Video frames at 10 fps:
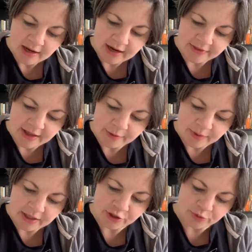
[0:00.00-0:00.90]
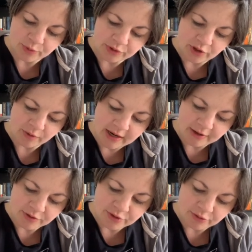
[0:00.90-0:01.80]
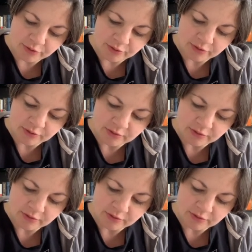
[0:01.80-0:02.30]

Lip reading: and that way you will know how to